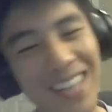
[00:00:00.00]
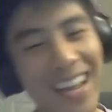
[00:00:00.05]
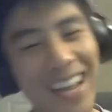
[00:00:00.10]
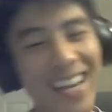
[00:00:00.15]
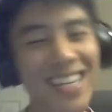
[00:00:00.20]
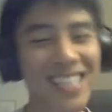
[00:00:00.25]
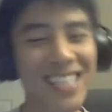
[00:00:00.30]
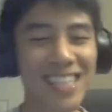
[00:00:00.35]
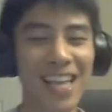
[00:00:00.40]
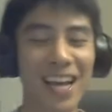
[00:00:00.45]

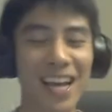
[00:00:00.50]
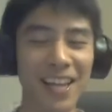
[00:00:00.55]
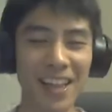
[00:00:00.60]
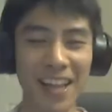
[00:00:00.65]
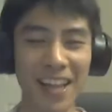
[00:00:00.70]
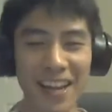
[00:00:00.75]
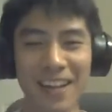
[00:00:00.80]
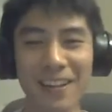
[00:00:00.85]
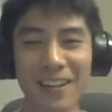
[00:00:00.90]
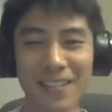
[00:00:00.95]
guess that
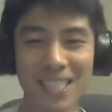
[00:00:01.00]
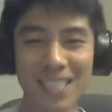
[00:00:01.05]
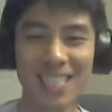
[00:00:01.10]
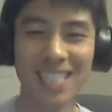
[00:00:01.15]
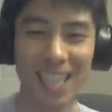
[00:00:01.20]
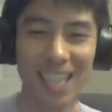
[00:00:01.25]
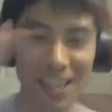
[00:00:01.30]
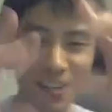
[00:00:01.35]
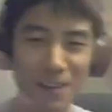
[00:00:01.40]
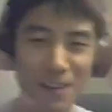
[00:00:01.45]
like
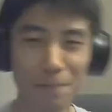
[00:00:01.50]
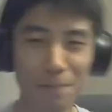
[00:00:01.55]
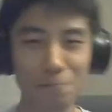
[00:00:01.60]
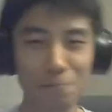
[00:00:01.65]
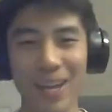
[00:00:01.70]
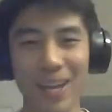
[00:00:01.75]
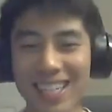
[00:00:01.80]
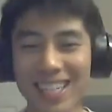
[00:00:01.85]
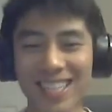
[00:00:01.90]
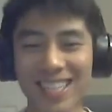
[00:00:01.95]
center
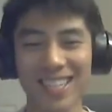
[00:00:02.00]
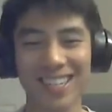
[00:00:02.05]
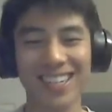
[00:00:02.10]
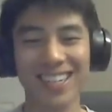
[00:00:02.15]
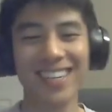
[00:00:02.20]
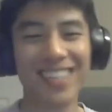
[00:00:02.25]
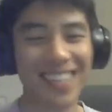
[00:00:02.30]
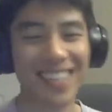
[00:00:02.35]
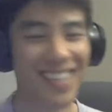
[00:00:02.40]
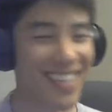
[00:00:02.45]

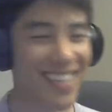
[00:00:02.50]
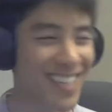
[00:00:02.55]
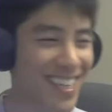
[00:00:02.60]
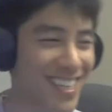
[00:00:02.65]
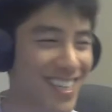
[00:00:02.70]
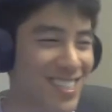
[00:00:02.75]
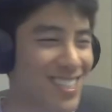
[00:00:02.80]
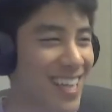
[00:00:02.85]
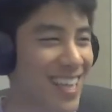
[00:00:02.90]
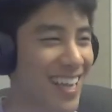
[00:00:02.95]
picture
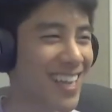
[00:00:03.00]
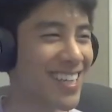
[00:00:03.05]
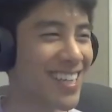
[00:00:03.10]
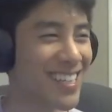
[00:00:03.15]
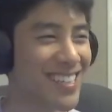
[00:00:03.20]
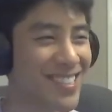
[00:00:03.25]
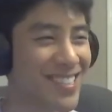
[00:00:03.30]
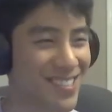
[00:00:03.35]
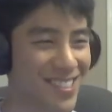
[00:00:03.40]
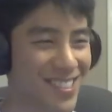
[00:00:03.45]
is like
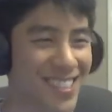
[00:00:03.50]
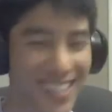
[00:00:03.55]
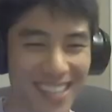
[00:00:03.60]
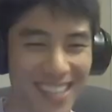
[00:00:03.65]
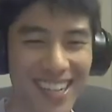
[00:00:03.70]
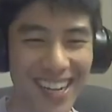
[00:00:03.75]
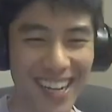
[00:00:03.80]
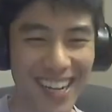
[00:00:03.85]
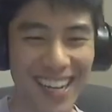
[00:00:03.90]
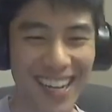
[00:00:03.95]

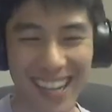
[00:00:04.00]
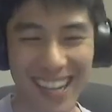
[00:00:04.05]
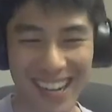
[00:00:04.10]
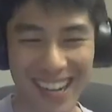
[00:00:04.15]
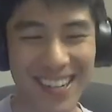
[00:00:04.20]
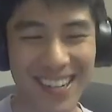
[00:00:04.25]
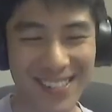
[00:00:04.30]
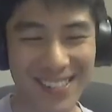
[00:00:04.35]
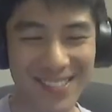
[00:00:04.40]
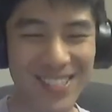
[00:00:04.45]

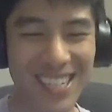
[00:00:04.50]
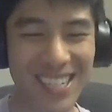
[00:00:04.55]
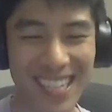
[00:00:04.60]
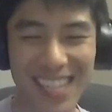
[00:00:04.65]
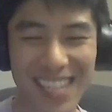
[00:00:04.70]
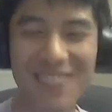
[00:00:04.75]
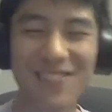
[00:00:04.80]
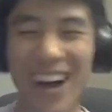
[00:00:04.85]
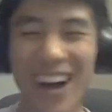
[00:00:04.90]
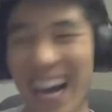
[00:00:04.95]

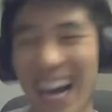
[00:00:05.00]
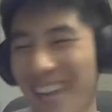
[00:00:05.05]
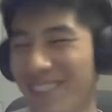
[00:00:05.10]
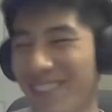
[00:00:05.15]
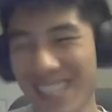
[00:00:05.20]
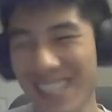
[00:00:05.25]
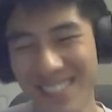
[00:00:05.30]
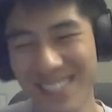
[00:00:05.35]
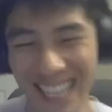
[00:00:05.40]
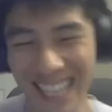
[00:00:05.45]
really
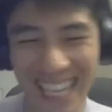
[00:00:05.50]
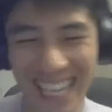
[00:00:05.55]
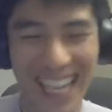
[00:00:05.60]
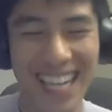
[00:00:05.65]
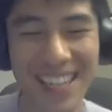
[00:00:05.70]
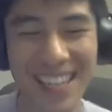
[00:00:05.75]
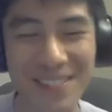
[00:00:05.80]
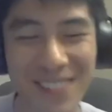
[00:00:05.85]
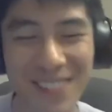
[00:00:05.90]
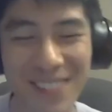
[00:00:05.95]
vibing with it. Like
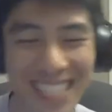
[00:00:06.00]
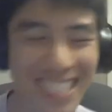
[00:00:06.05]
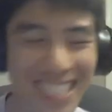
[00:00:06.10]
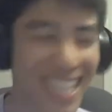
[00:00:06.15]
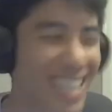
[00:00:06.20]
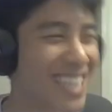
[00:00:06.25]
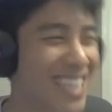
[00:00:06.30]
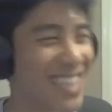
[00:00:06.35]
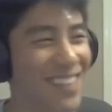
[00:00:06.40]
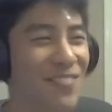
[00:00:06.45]
because
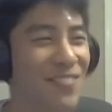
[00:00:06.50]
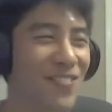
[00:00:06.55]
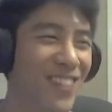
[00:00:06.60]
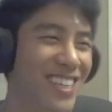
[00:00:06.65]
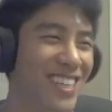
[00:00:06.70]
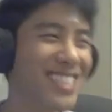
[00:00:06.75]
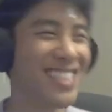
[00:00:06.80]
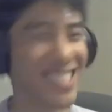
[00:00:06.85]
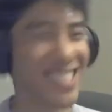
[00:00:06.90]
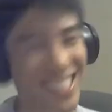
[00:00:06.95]
like the
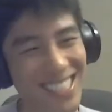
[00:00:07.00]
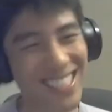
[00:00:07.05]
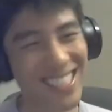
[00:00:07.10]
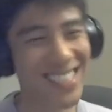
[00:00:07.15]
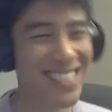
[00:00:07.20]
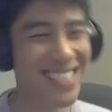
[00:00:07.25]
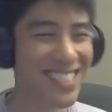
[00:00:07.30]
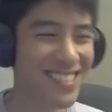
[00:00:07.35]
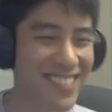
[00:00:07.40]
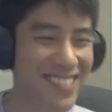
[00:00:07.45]
first
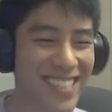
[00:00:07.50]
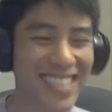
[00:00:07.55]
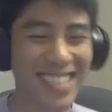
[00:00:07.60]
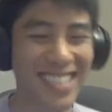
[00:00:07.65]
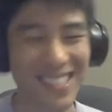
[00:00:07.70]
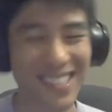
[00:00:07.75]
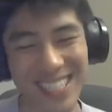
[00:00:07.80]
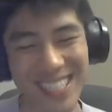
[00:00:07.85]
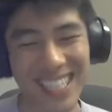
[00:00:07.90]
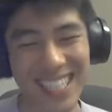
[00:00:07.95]

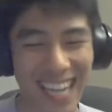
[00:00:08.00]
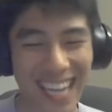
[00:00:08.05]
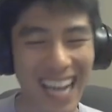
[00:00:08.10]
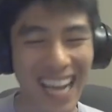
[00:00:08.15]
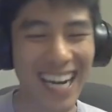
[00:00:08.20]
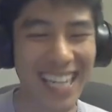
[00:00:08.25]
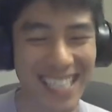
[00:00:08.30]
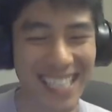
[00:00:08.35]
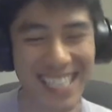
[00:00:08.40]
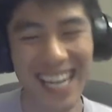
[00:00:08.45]
edition was
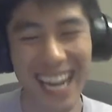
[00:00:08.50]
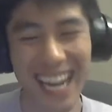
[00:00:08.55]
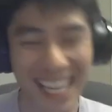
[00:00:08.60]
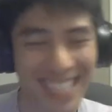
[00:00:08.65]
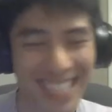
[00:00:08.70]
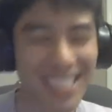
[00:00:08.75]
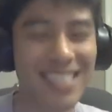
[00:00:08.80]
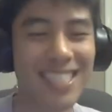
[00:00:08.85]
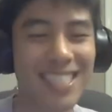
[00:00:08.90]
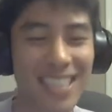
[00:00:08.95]
it's nice.
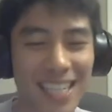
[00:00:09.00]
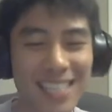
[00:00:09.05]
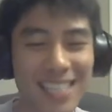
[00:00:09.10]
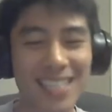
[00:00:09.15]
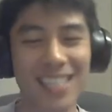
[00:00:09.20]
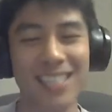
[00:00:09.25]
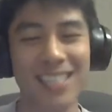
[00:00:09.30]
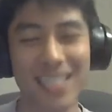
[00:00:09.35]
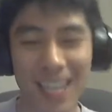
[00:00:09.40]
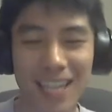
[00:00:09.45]
It sets
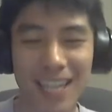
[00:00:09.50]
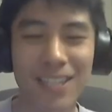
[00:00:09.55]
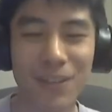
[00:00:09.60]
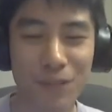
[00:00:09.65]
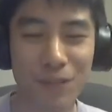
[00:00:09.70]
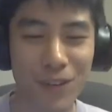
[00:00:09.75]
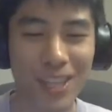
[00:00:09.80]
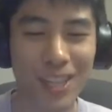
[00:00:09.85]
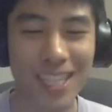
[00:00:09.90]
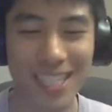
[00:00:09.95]
the stage of
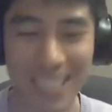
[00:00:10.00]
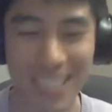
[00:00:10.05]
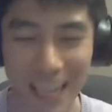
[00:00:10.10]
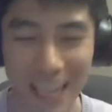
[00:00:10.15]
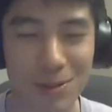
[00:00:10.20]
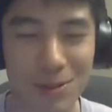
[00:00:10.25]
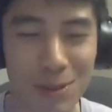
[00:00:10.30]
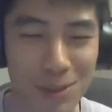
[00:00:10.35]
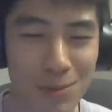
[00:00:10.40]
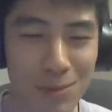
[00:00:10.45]
what this
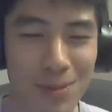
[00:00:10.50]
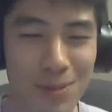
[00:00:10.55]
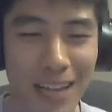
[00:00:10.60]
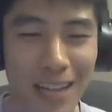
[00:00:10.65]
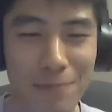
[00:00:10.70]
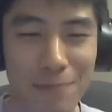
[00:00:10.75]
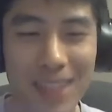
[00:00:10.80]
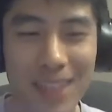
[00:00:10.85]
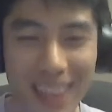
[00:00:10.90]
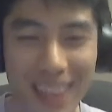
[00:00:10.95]
game's supposed to be
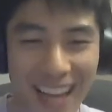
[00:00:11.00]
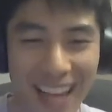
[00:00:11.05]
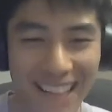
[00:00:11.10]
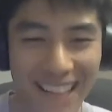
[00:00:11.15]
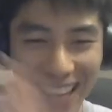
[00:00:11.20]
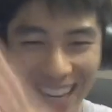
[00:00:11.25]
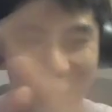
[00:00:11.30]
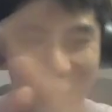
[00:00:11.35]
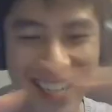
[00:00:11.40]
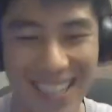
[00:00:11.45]
like. With that
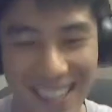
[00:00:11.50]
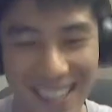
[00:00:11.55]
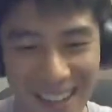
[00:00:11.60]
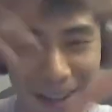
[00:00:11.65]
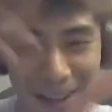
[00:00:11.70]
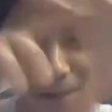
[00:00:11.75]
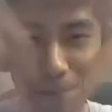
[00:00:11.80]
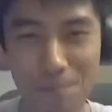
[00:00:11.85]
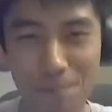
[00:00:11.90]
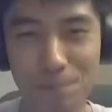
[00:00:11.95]
like
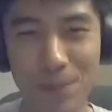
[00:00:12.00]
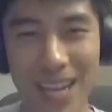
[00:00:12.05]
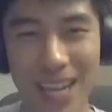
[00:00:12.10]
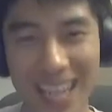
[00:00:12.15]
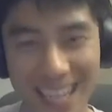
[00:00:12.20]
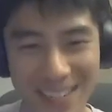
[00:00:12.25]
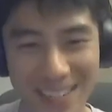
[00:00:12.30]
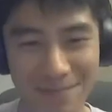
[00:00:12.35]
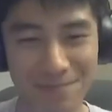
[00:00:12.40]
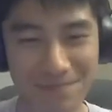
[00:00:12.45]

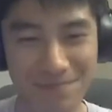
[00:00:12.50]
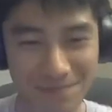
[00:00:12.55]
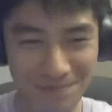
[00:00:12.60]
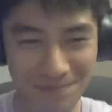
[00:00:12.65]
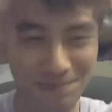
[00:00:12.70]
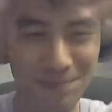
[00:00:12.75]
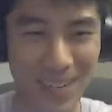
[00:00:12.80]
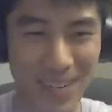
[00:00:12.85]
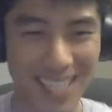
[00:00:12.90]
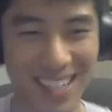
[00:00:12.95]
big
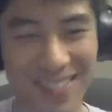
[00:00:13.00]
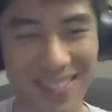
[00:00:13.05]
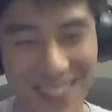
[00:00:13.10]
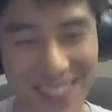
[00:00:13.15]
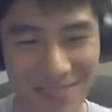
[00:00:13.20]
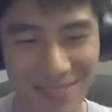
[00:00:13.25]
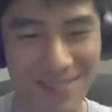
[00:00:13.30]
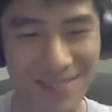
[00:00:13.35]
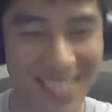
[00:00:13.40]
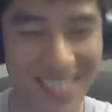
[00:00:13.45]
picture of the